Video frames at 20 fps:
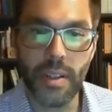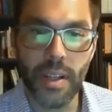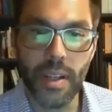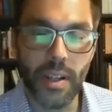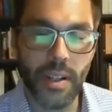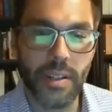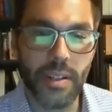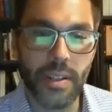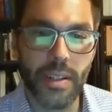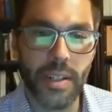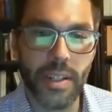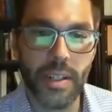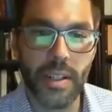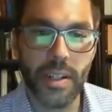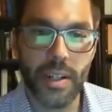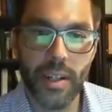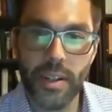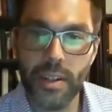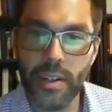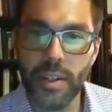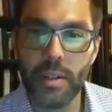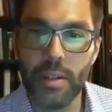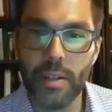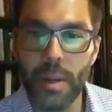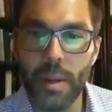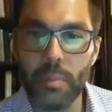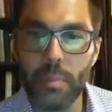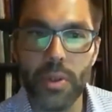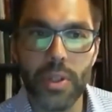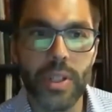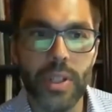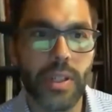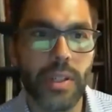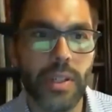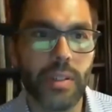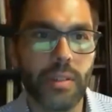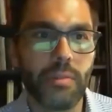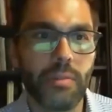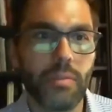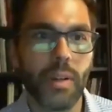held in honor and memory
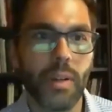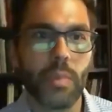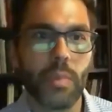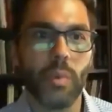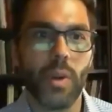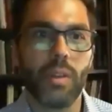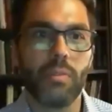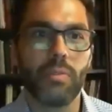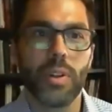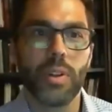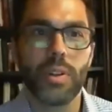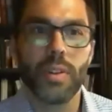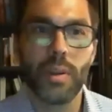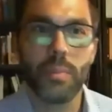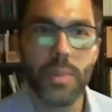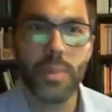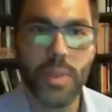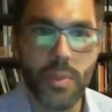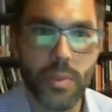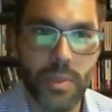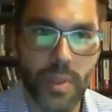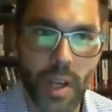of the Reverend W.